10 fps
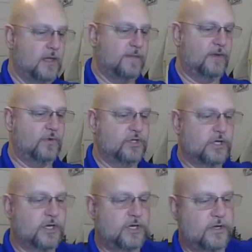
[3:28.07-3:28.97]
Then what you're
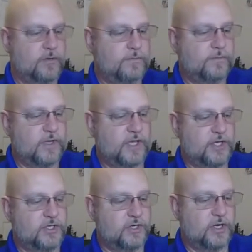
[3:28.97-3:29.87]
going to do
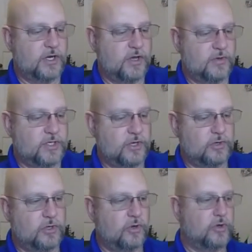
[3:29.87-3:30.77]
is you're going to go to
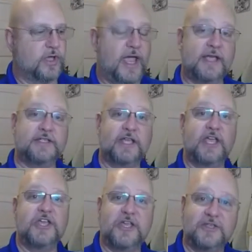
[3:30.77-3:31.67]
your local gas
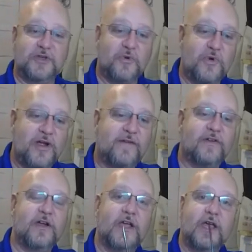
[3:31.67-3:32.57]
stations or wherever.